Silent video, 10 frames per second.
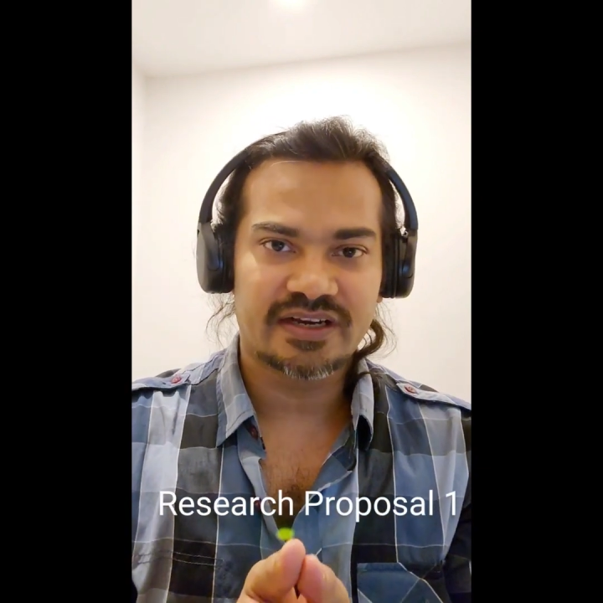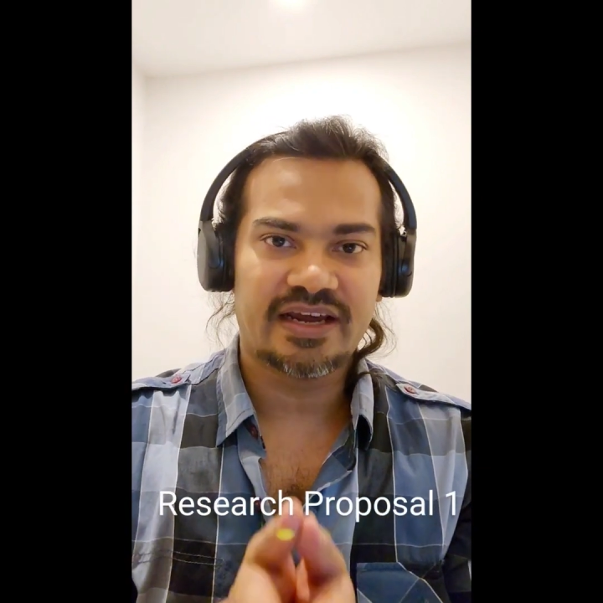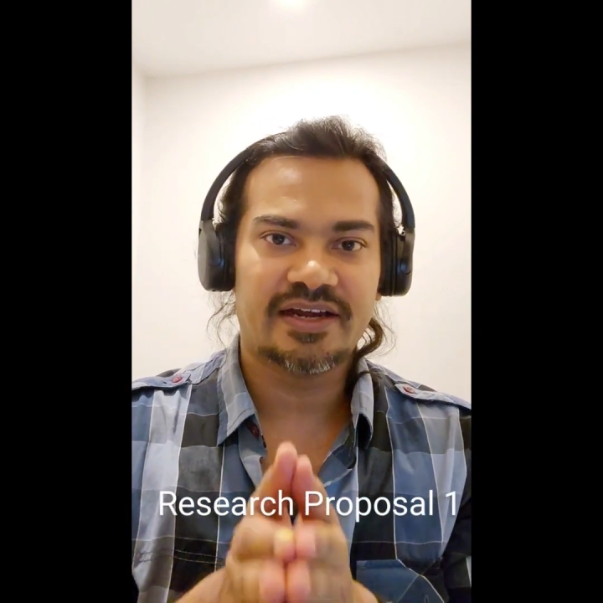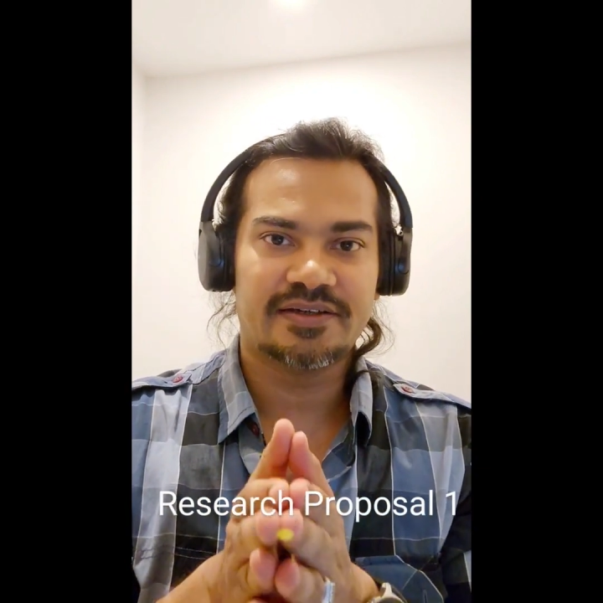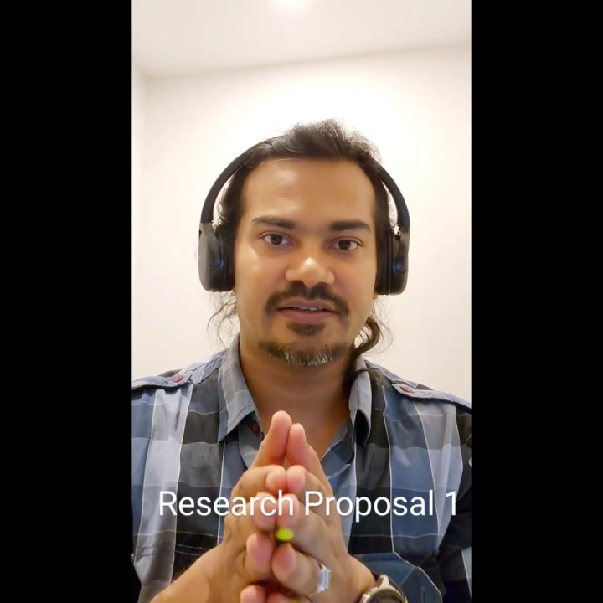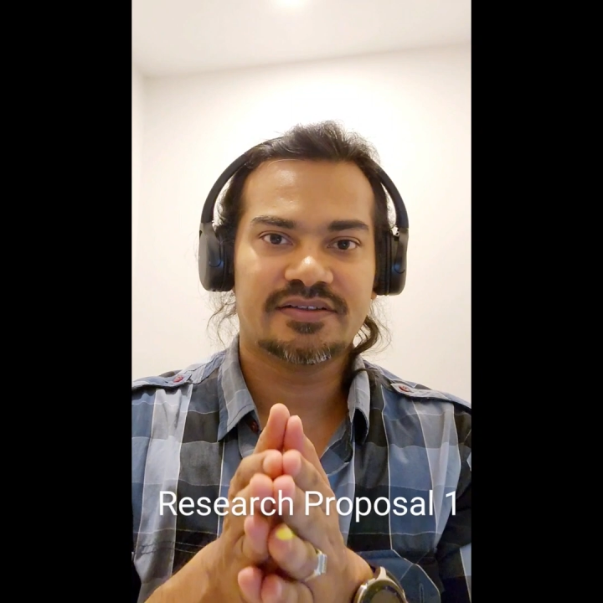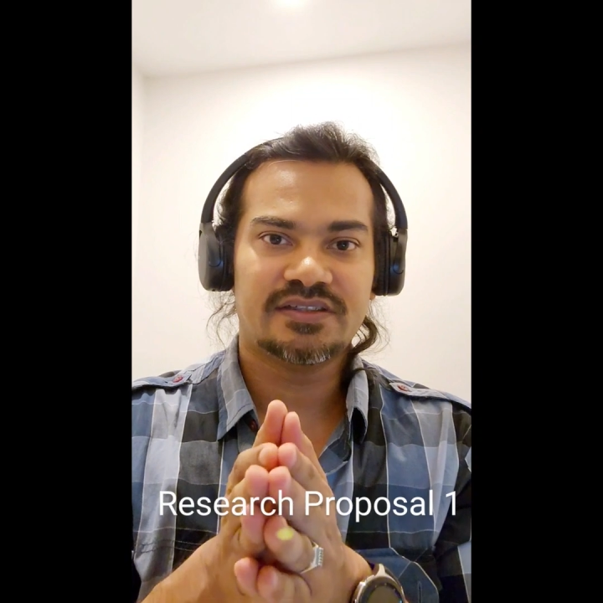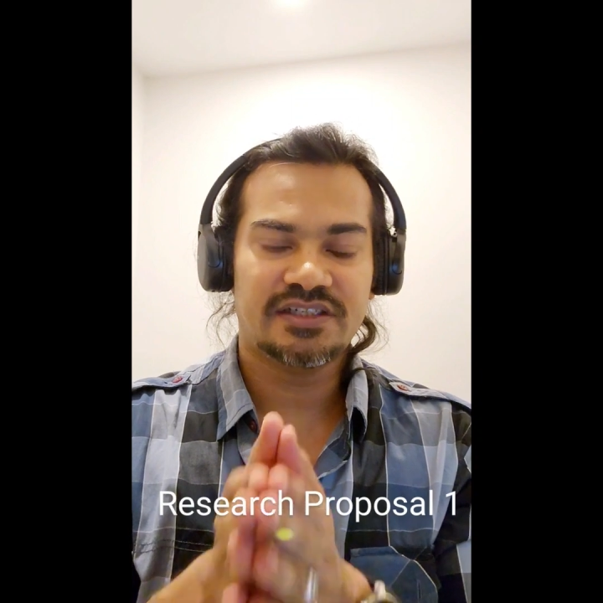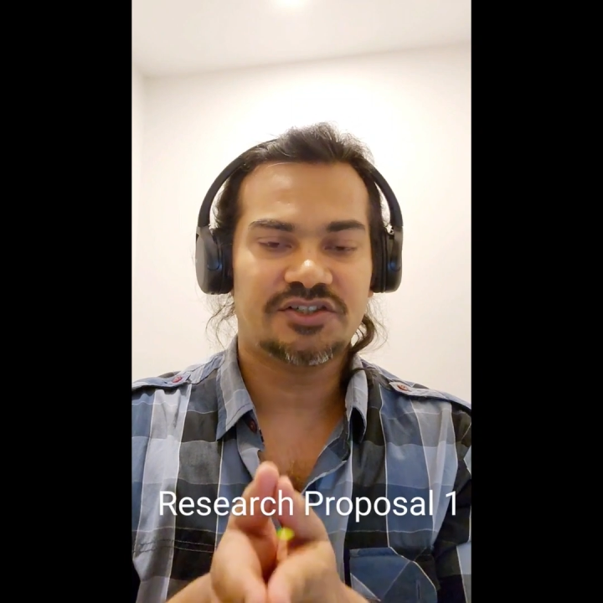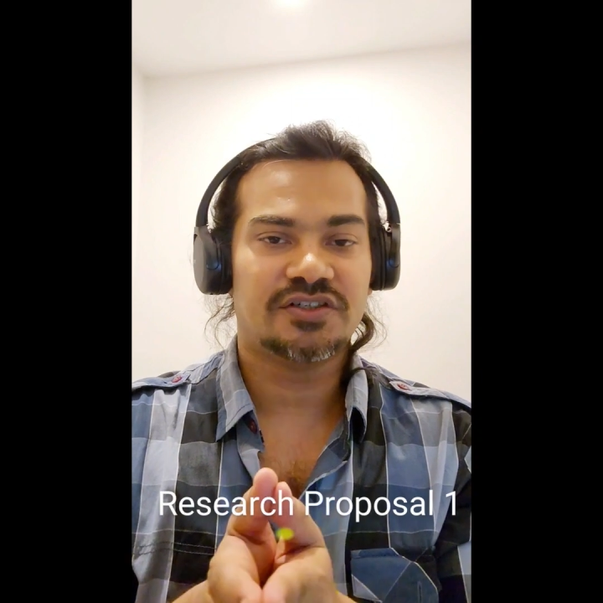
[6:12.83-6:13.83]
at
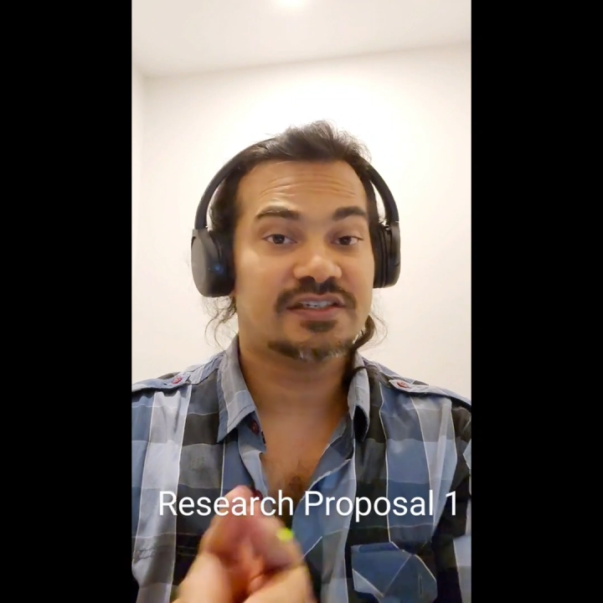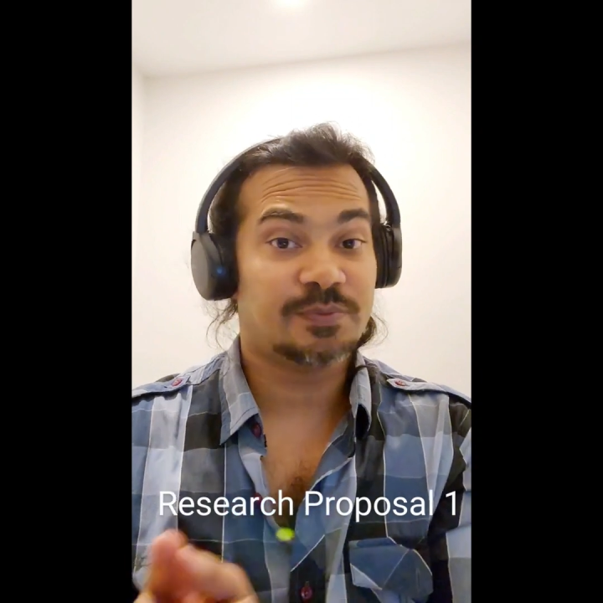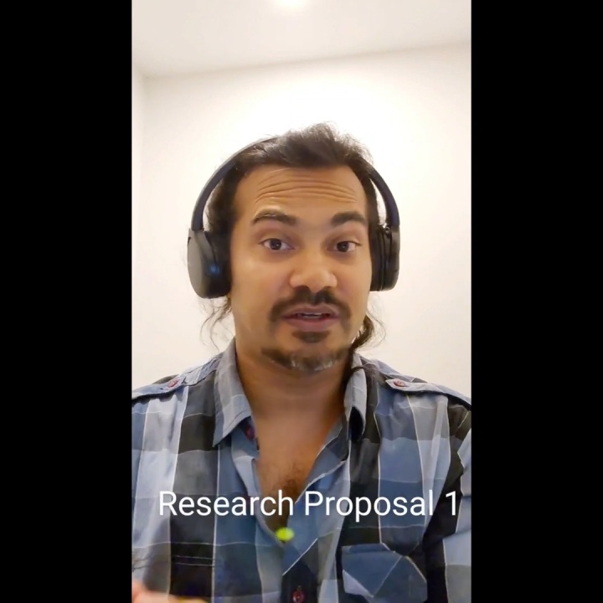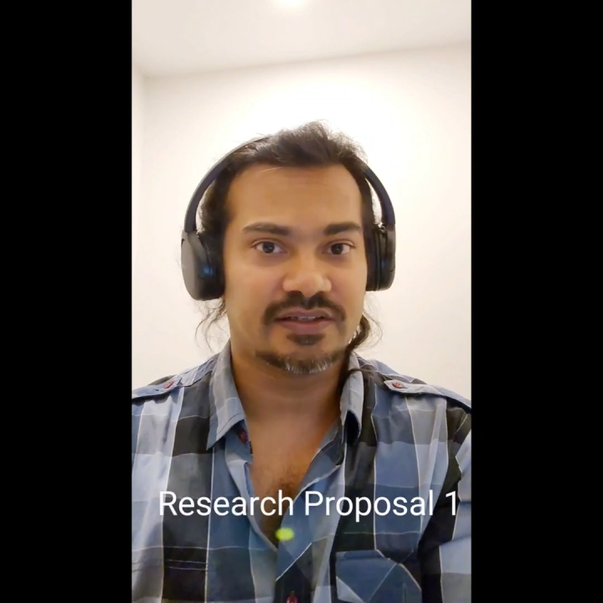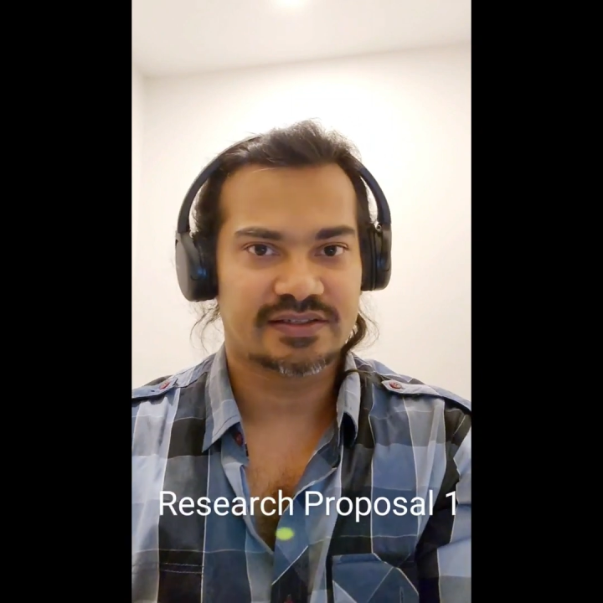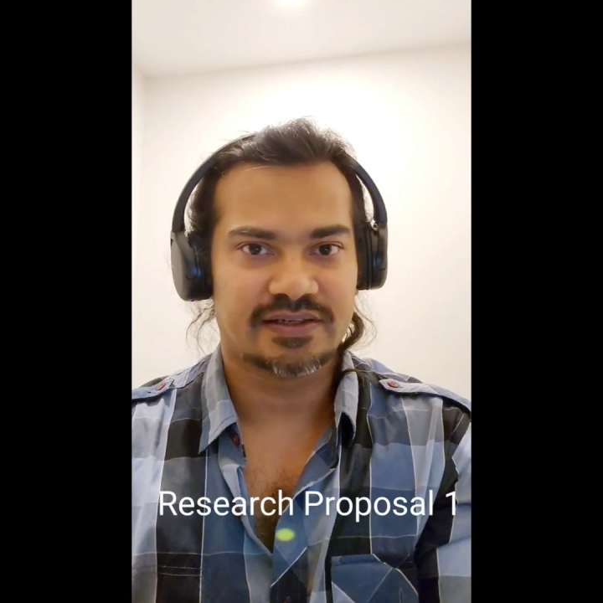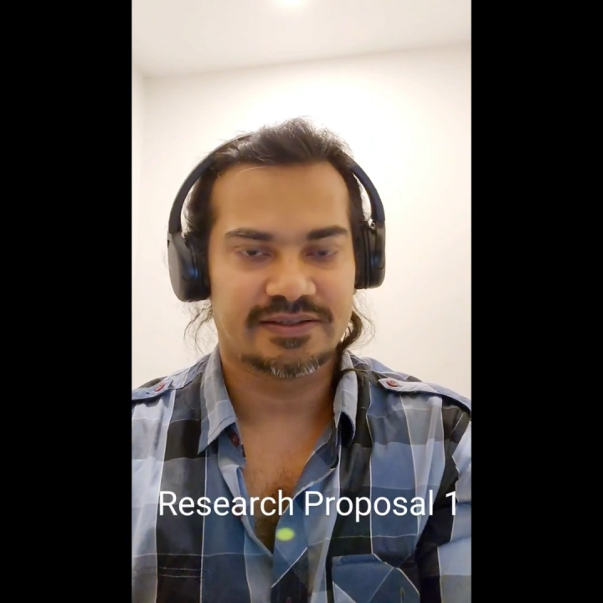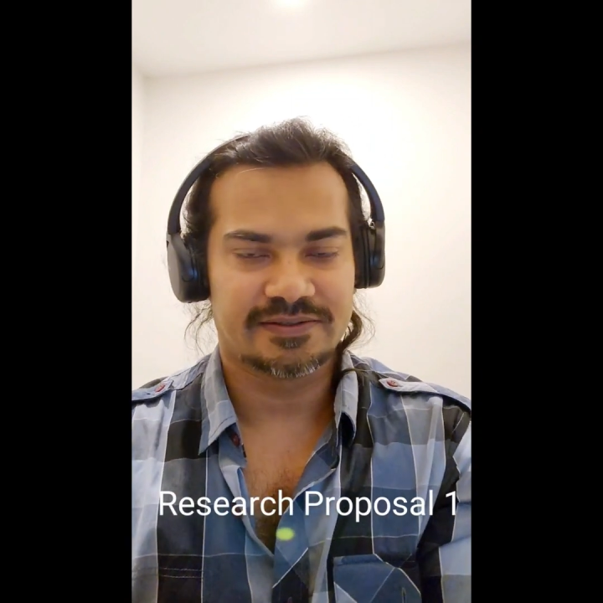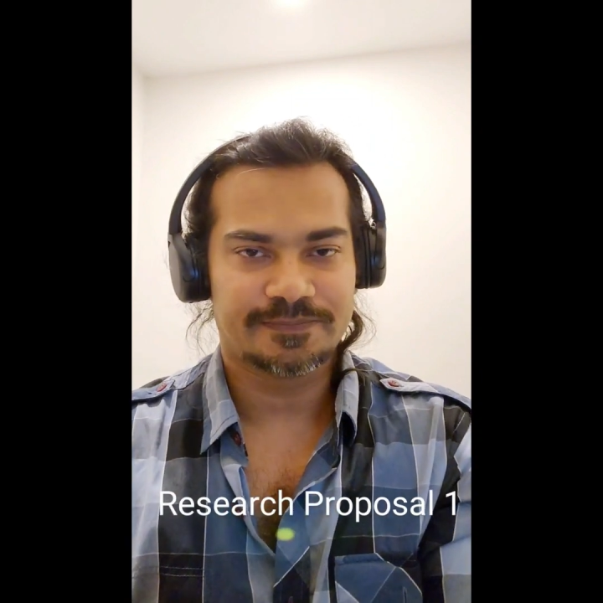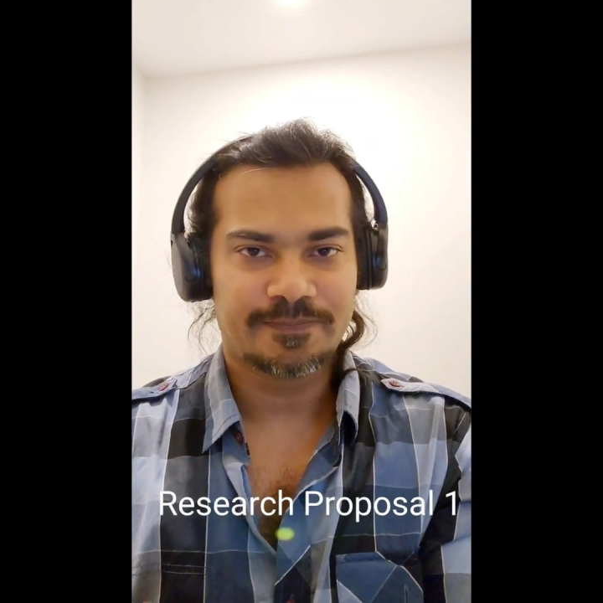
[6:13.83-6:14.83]
teaching speaking
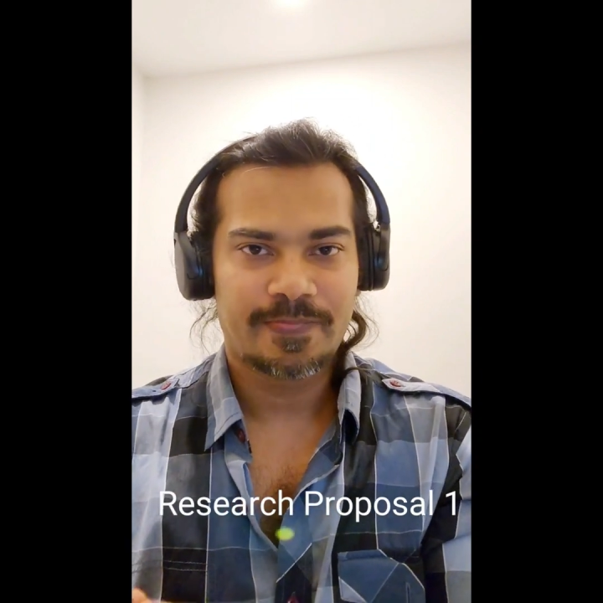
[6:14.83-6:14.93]
skills.